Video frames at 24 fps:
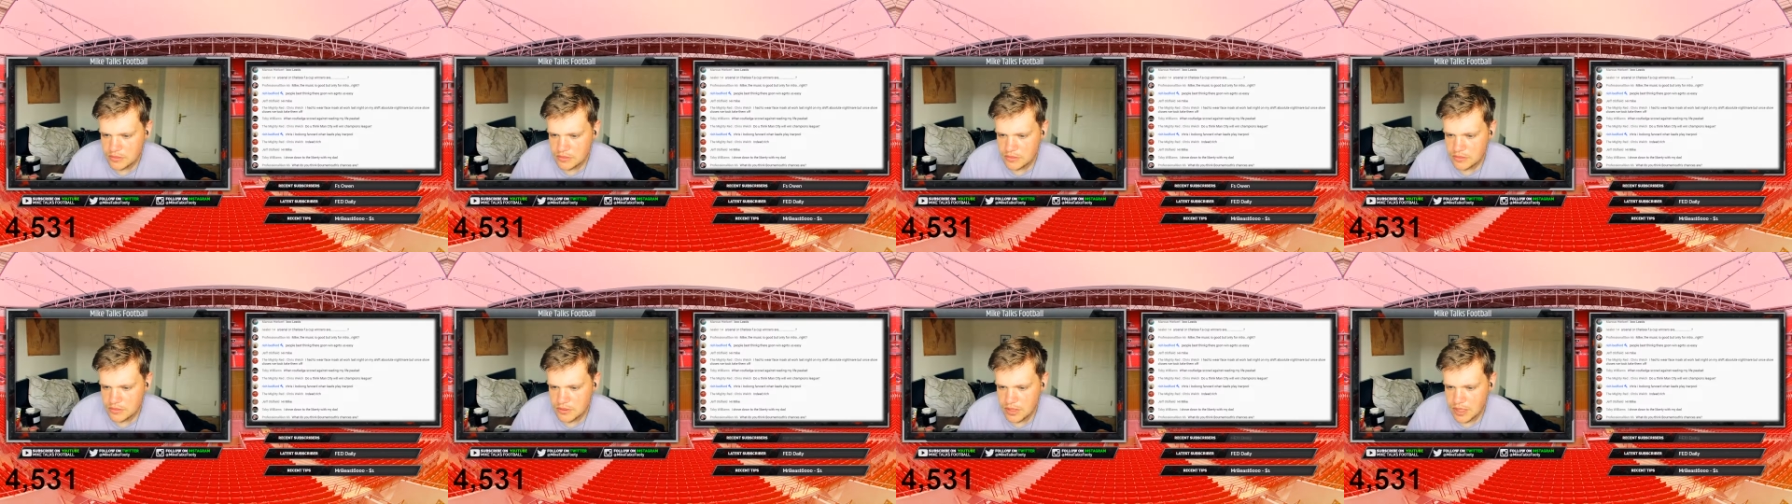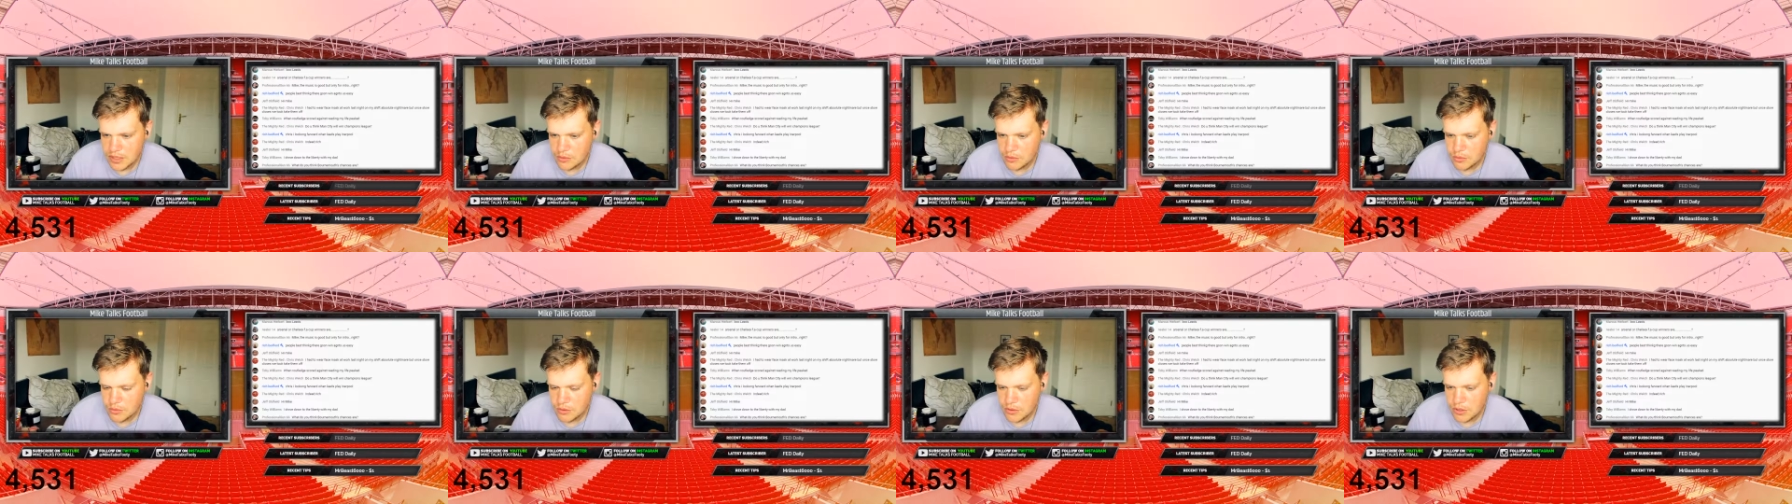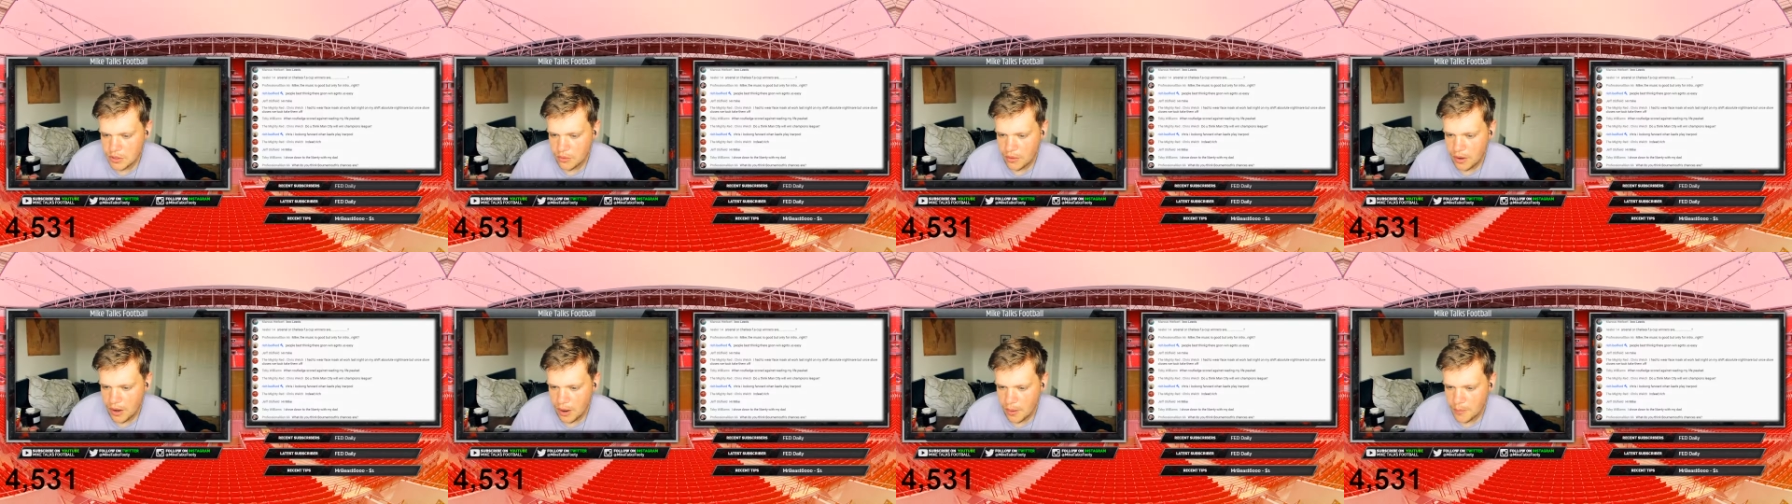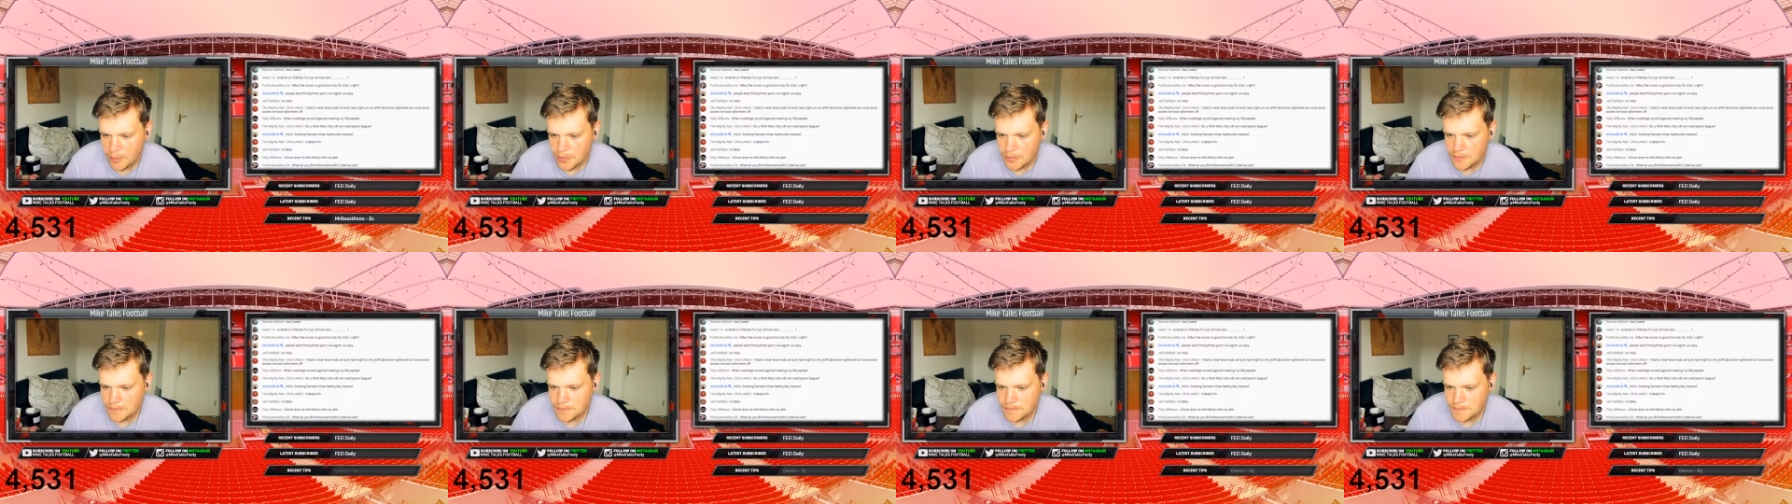they will go
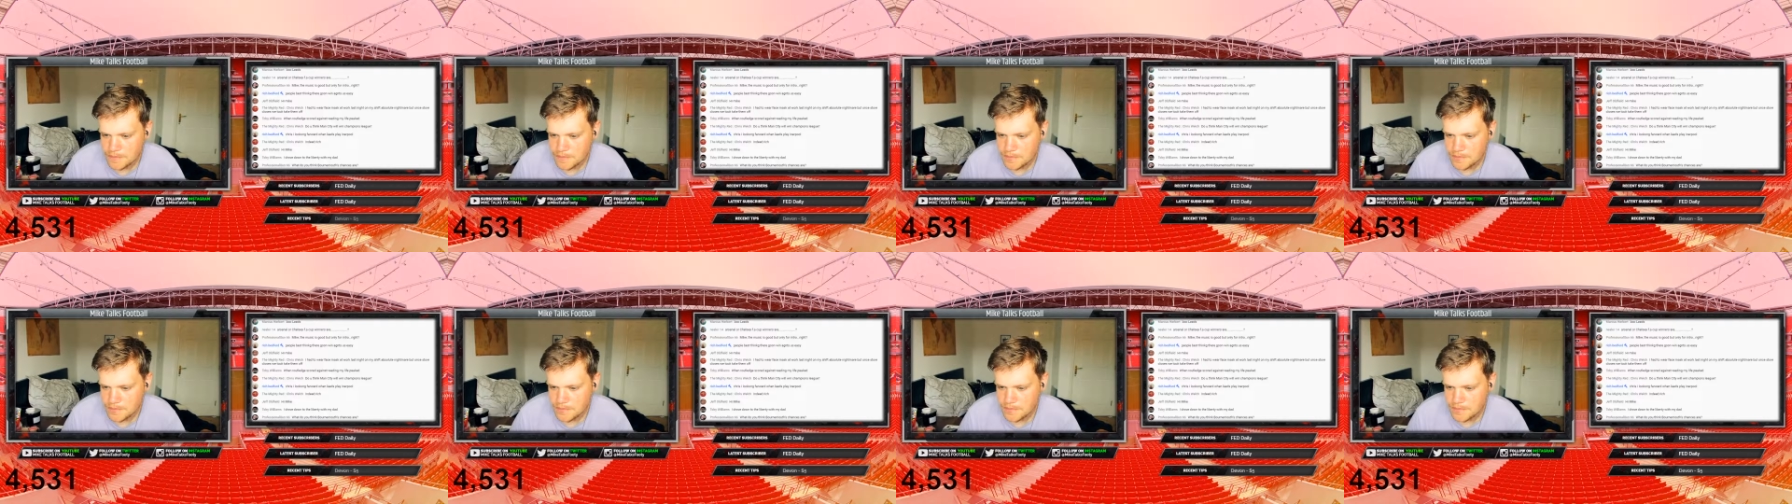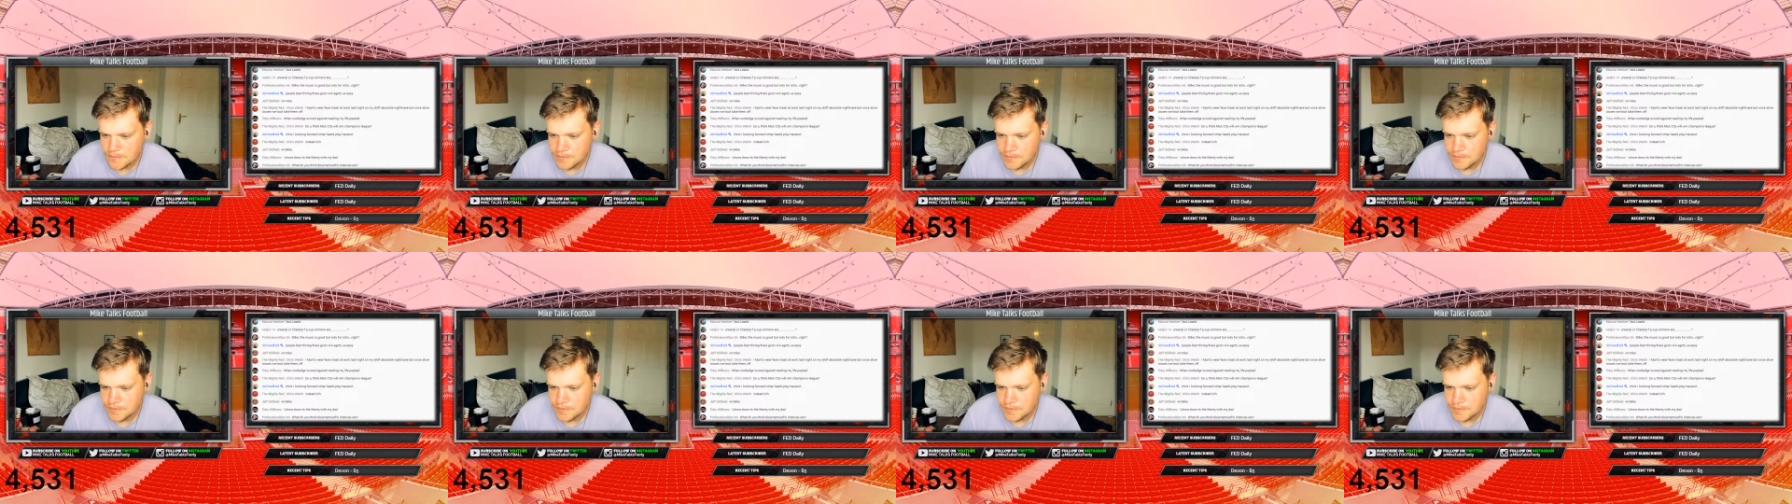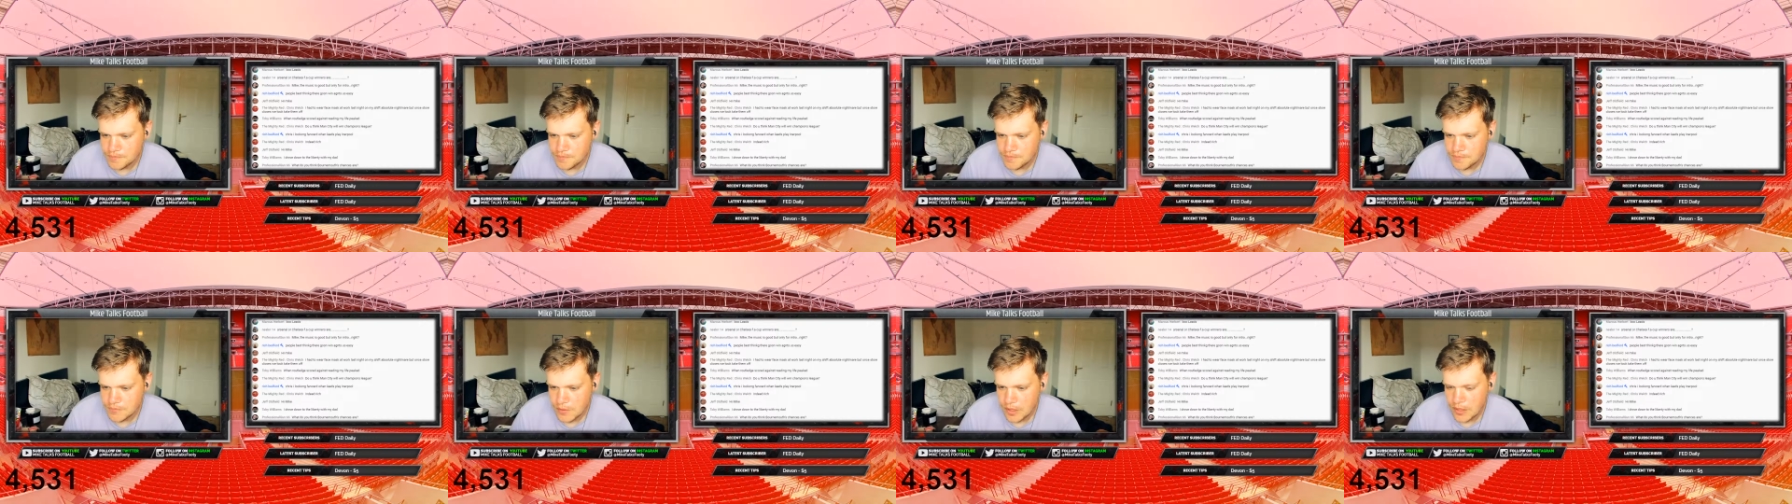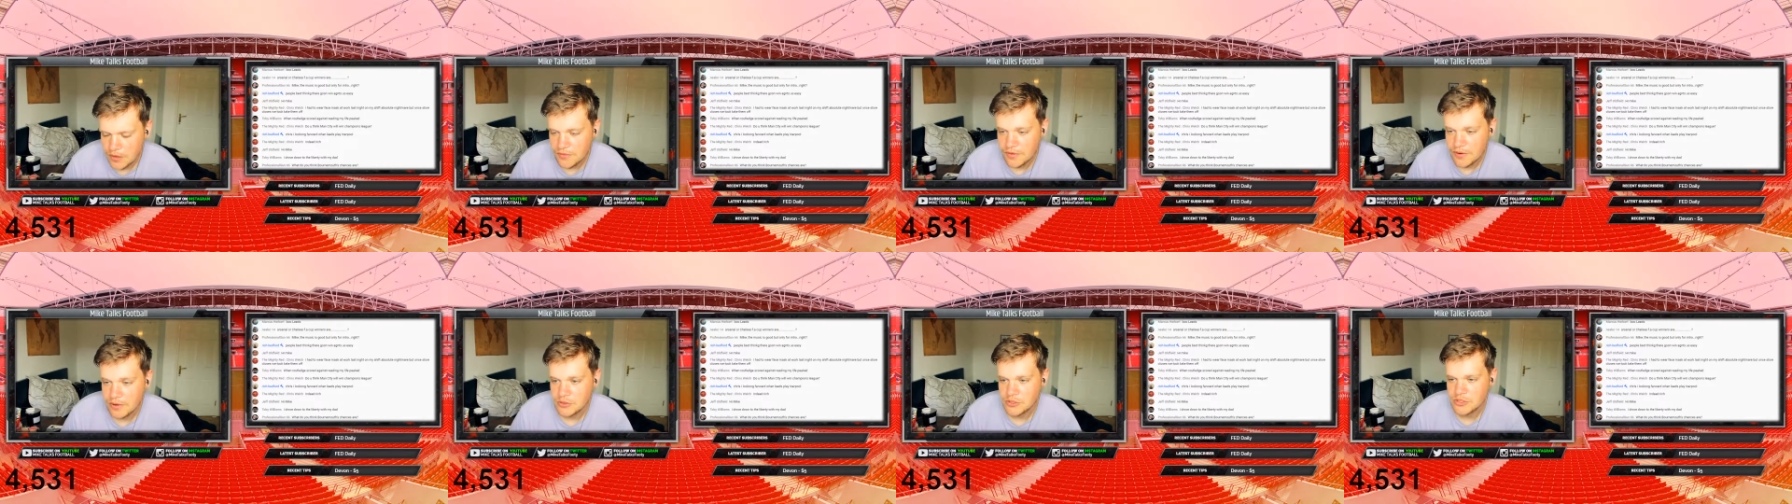up. I
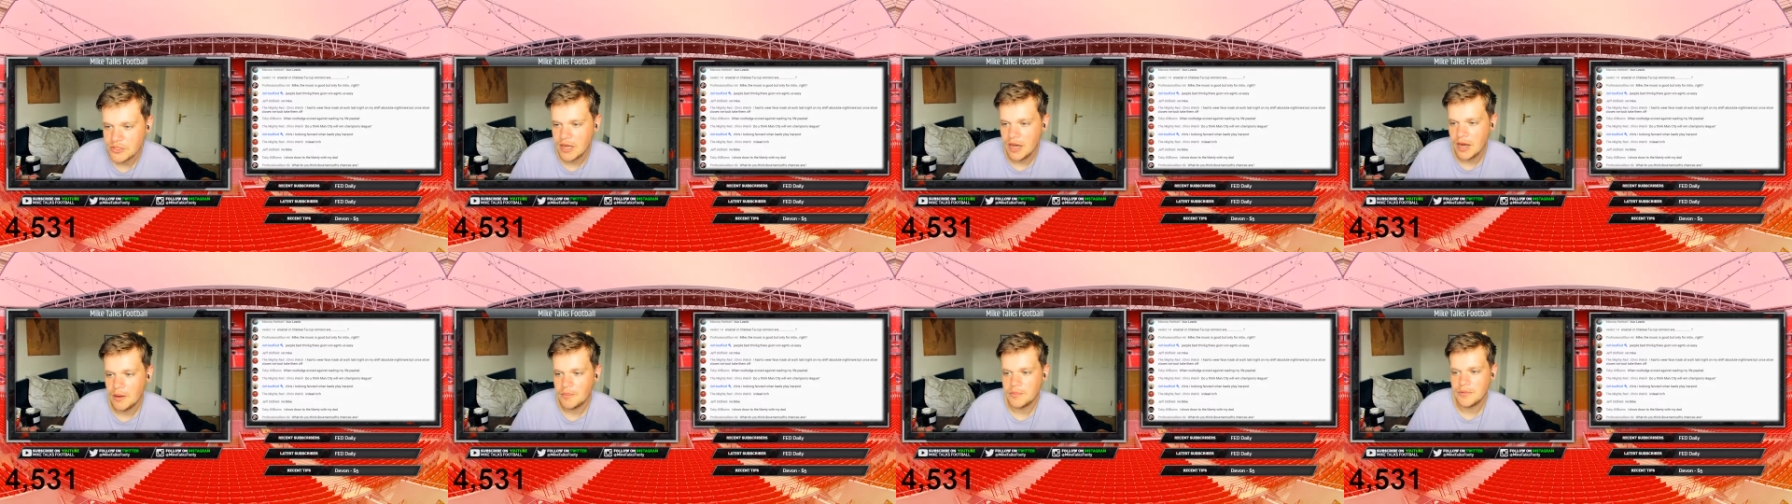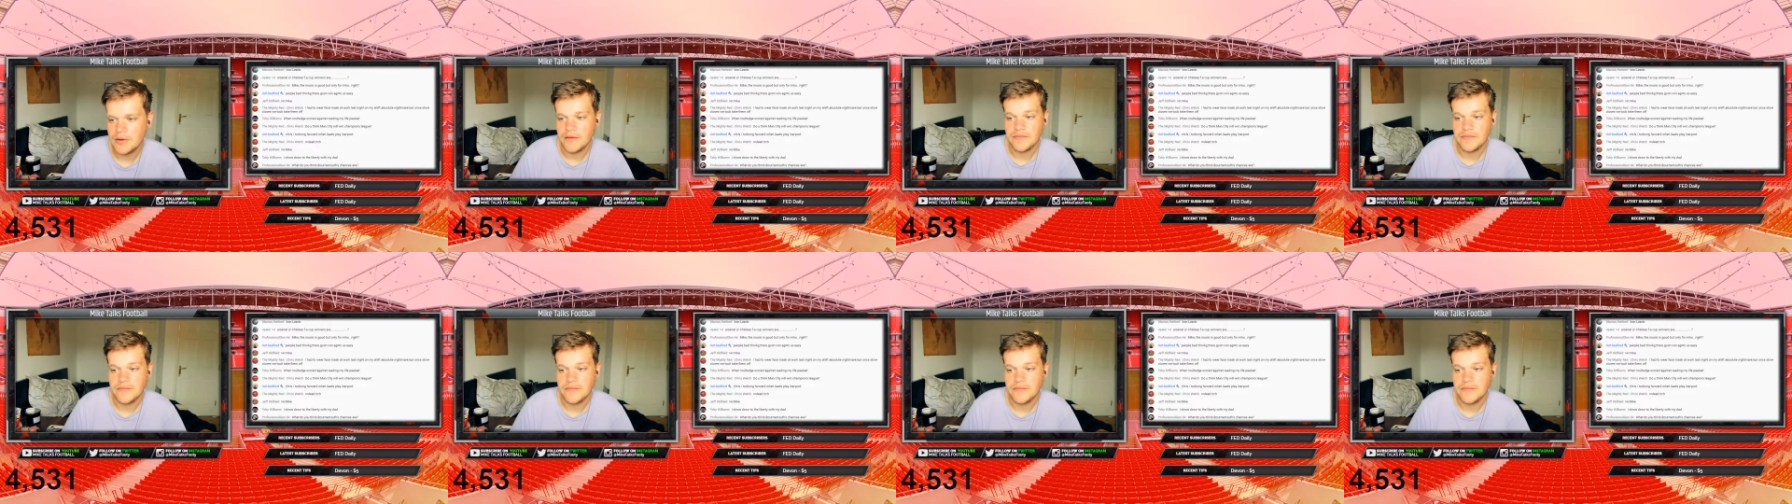don't think they'll stay up.